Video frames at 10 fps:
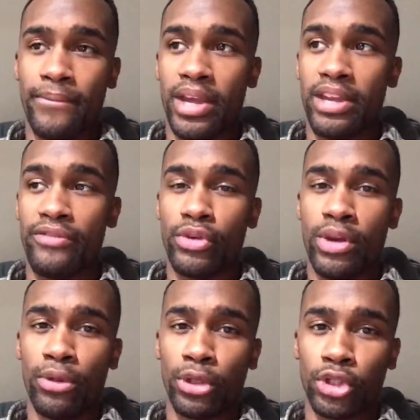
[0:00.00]
And if you're
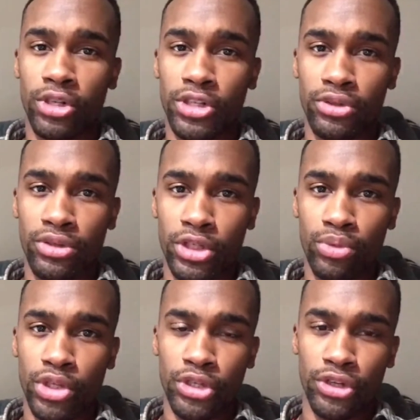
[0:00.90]
able to trust your
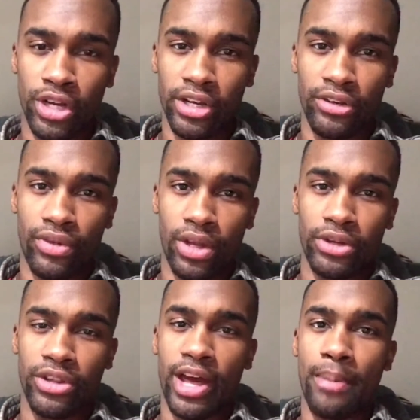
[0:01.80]
intuition, you're not going to fall
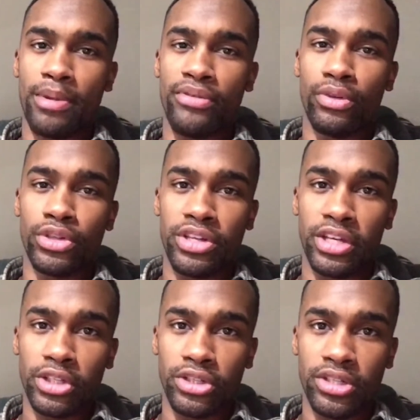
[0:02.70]
into the habit of those
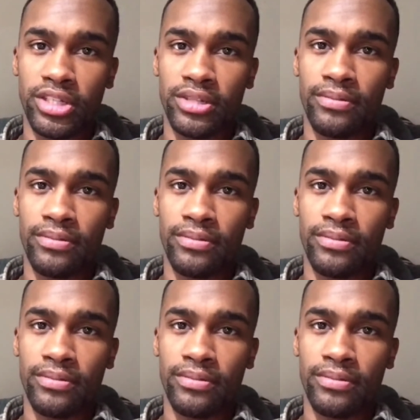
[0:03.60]
addictions.